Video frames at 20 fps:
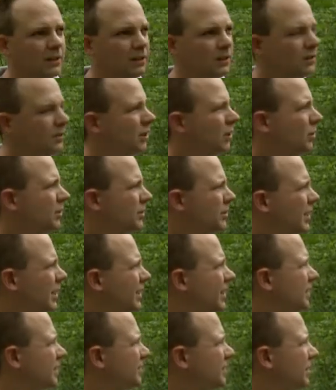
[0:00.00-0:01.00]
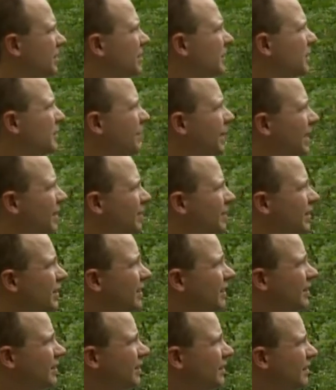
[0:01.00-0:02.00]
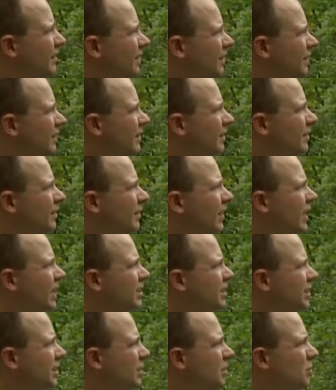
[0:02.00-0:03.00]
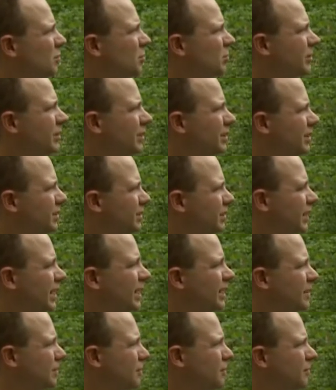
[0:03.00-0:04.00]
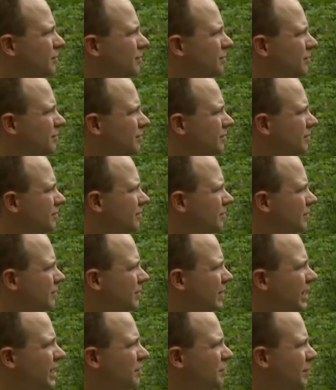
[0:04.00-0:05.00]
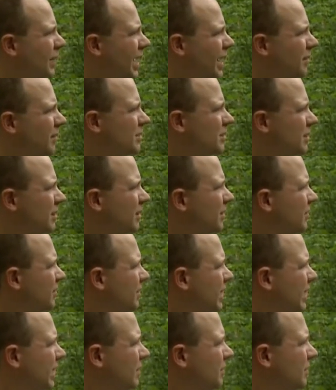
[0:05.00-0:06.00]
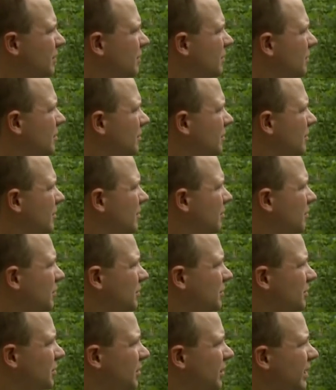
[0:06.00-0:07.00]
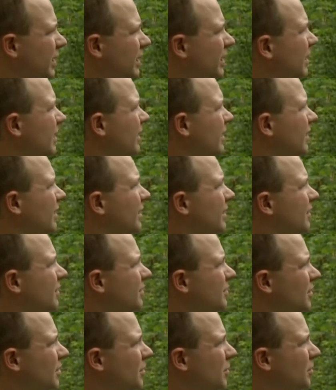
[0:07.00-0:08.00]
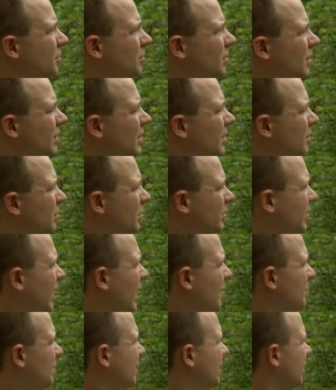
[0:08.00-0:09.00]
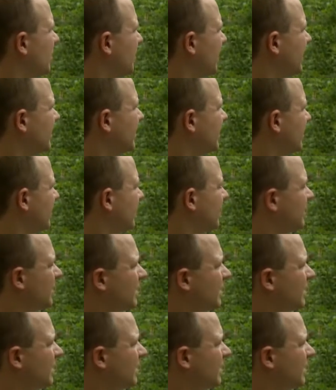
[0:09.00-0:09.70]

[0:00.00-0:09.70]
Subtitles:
No, it's not necessarily a bad thing. Actually, oak wilt is a native pathogen. It's native to Missouri. So what's happened here basically is that